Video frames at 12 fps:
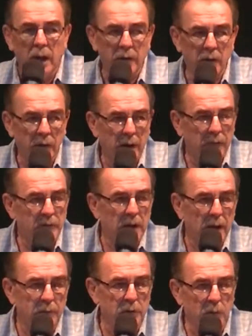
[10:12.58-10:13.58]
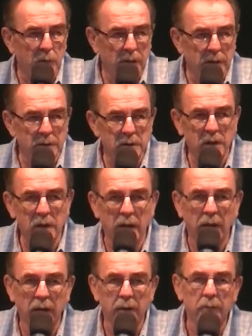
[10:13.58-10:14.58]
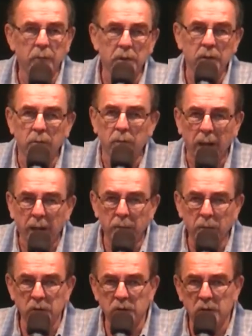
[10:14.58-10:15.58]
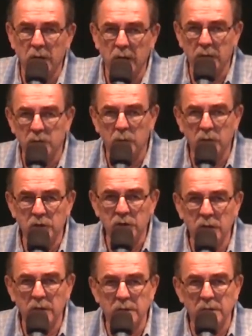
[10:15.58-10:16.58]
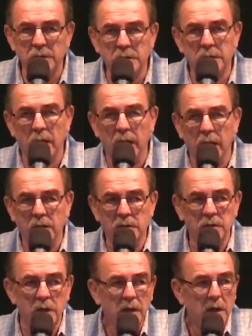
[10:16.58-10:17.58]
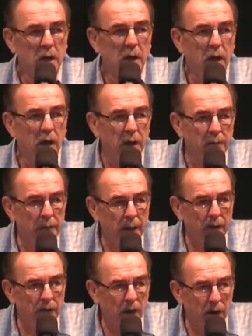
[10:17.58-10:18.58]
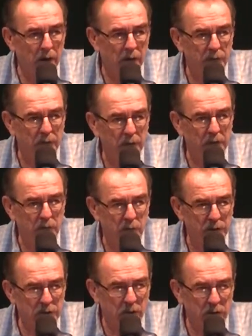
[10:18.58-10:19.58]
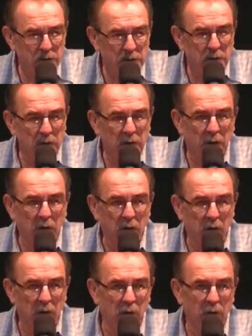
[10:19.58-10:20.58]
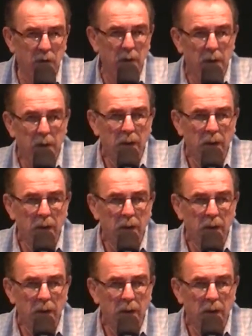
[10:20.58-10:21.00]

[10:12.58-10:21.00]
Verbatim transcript: I don't have time to read it tonight, but the Bible says when Jesus stands on Mount Olive and returns to the earth,